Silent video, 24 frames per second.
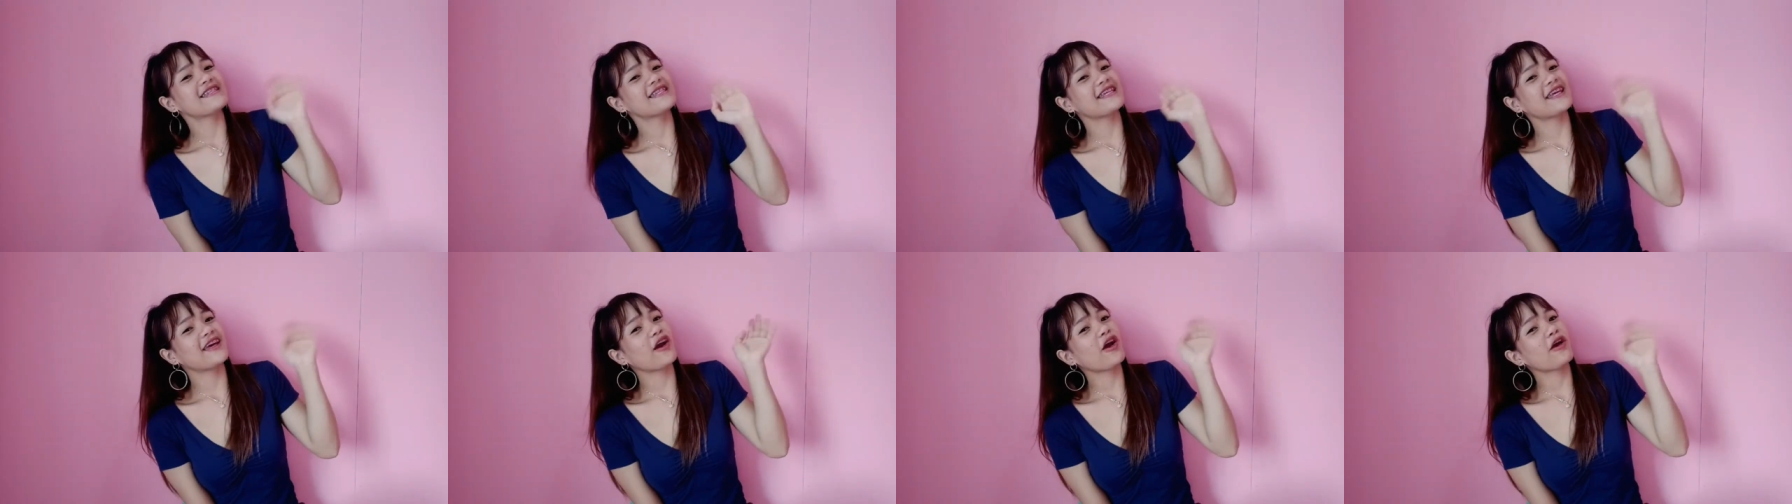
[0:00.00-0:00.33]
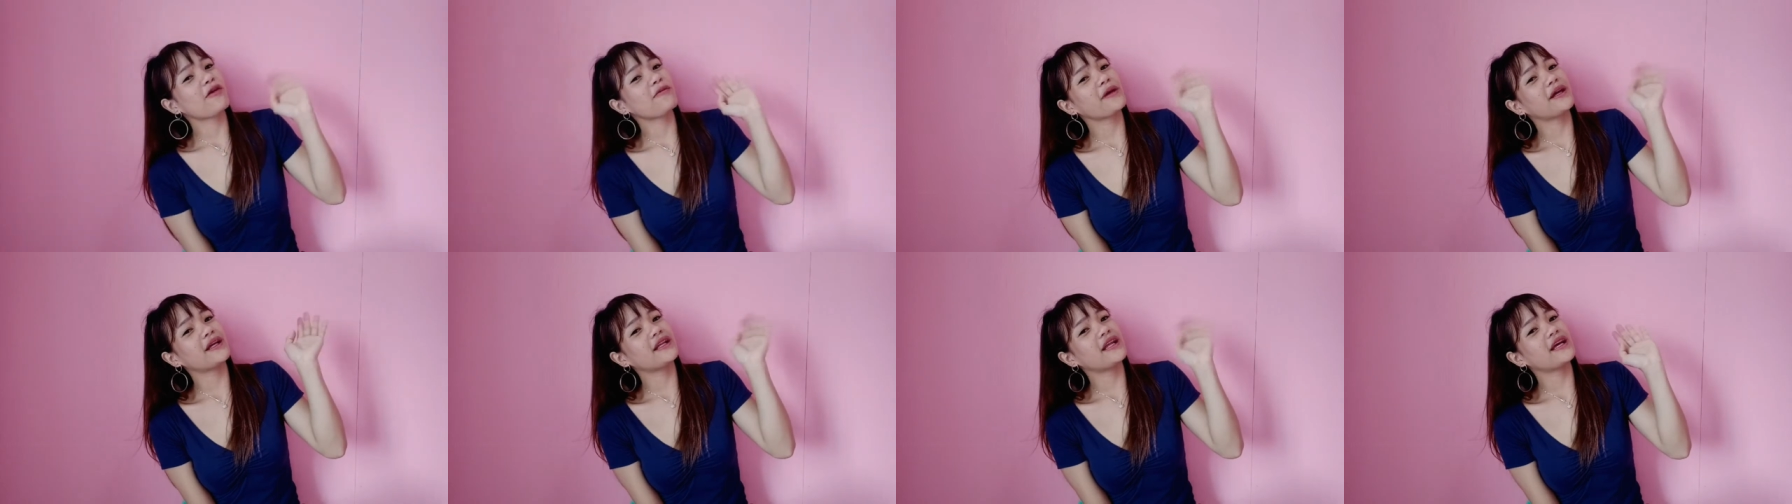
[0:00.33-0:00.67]
See
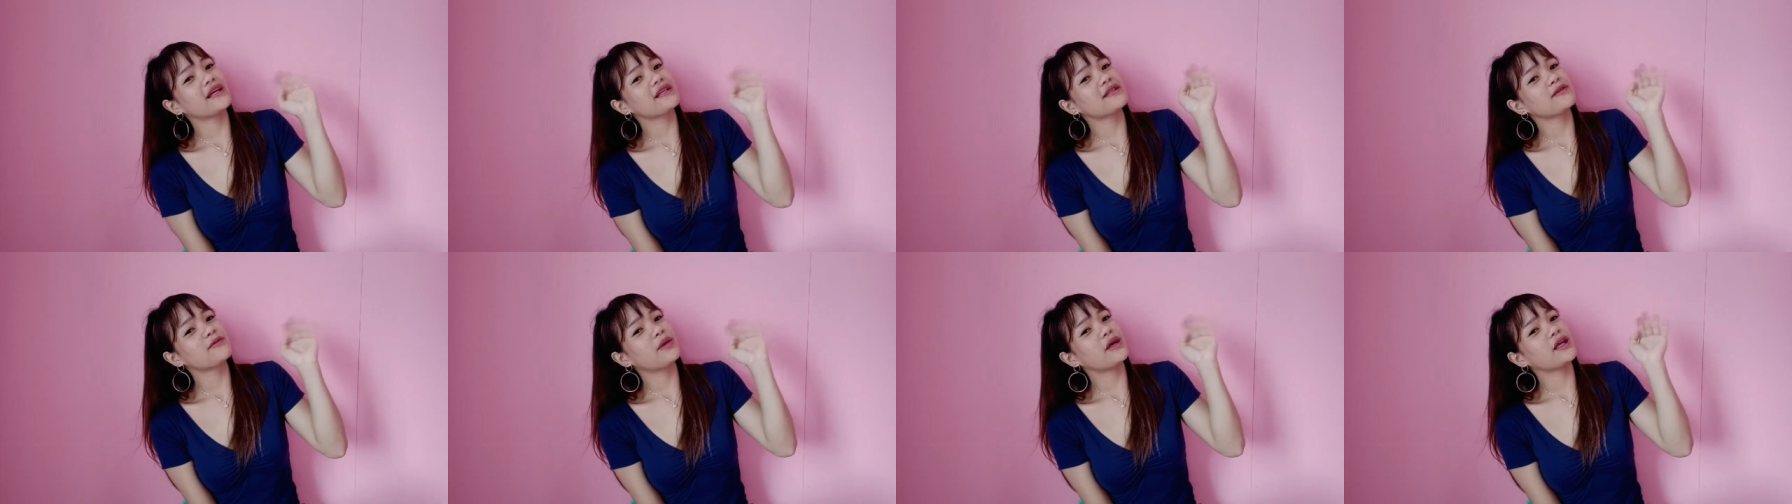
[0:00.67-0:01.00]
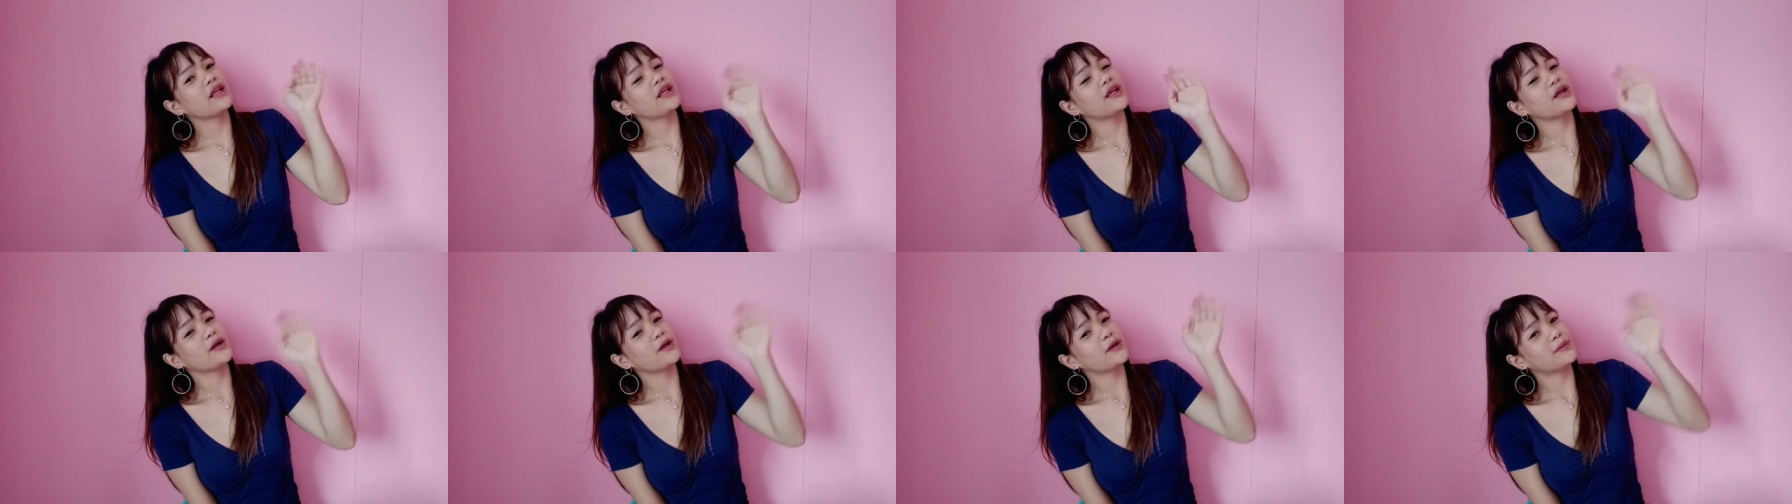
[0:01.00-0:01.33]
you in my next
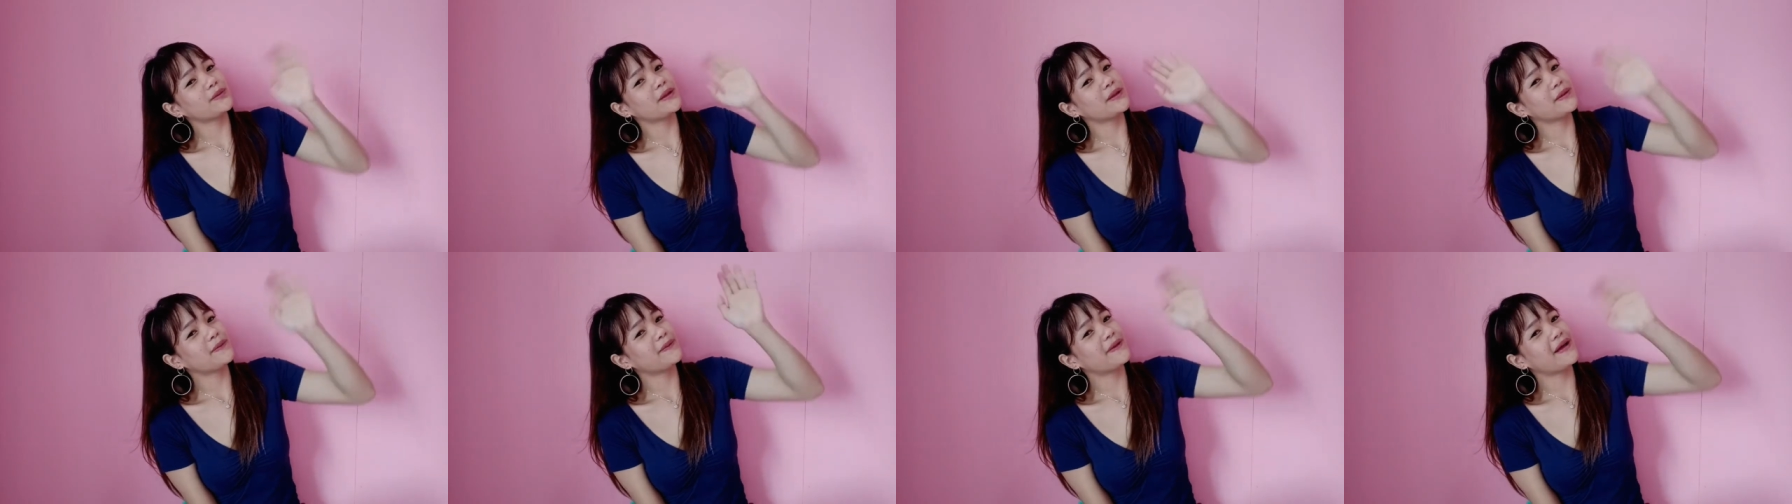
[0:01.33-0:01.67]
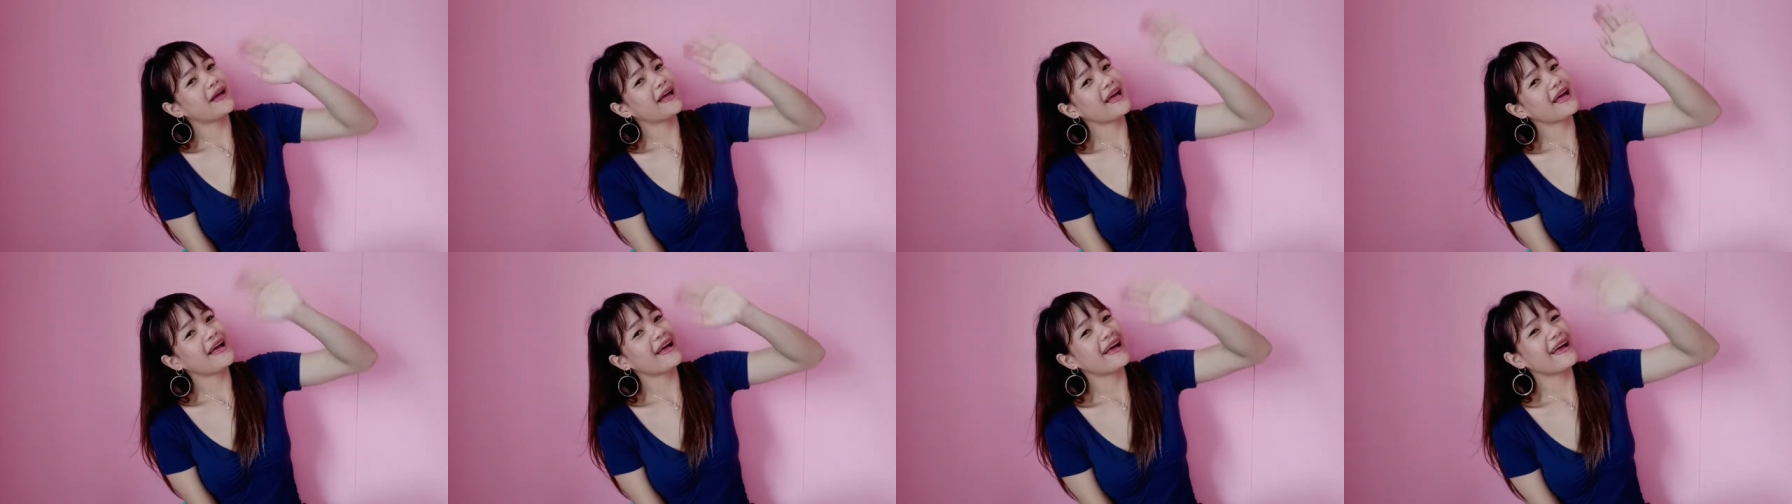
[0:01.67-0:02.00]
video.
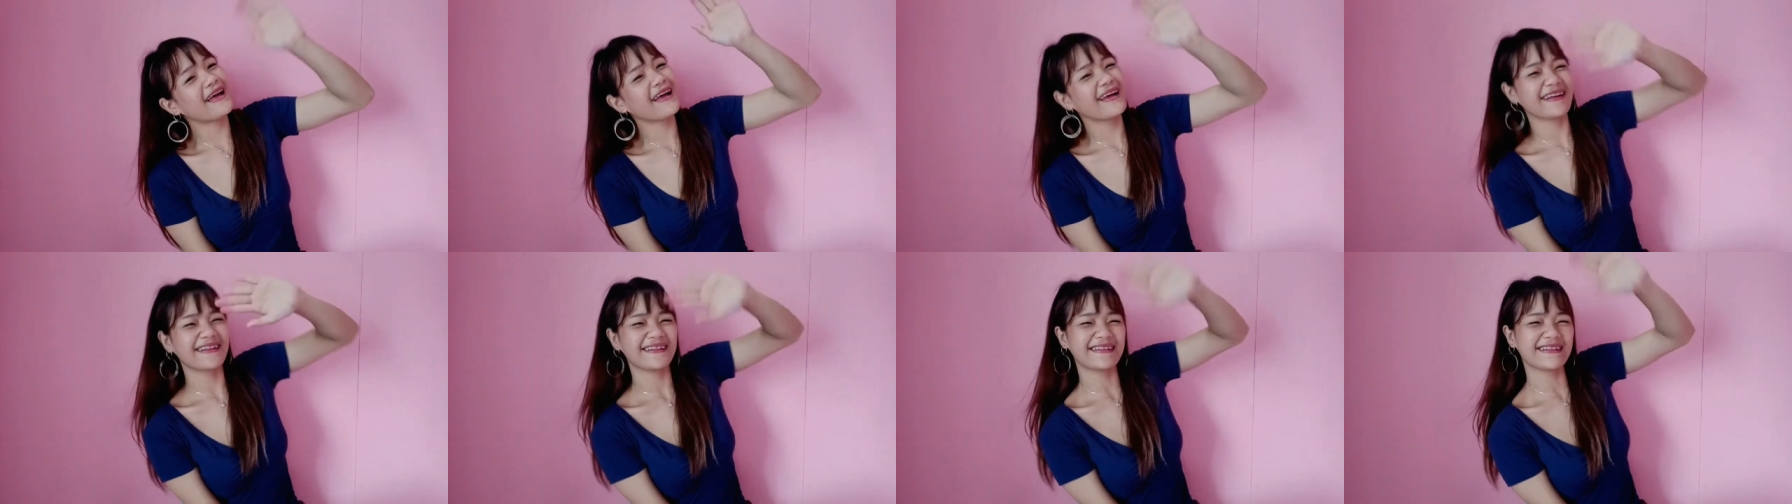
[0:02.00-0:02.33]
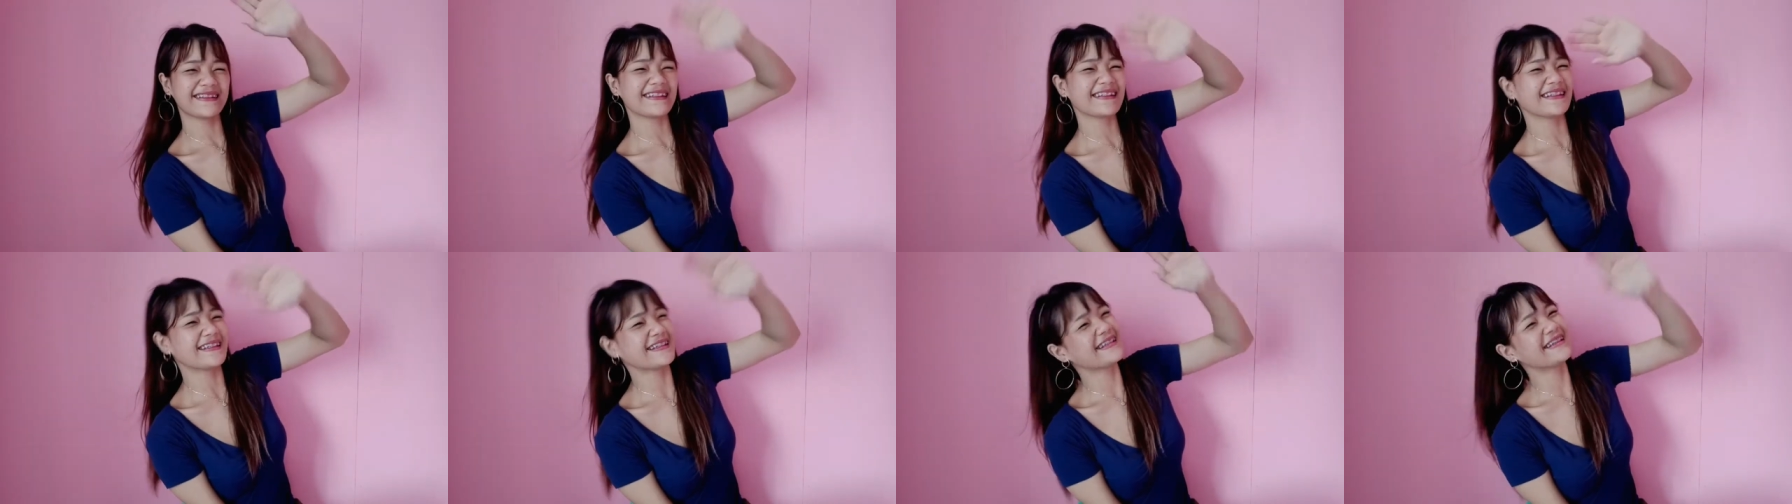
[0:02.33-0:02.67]

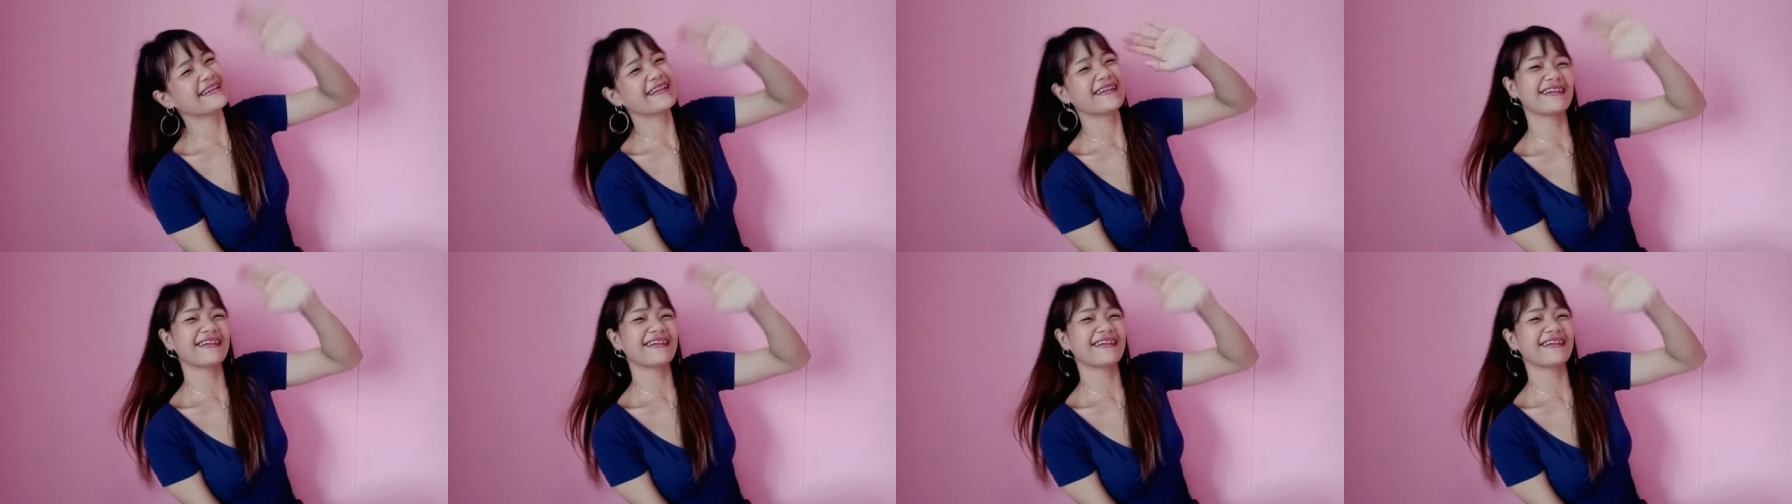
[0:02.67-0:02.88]
Bye-bye!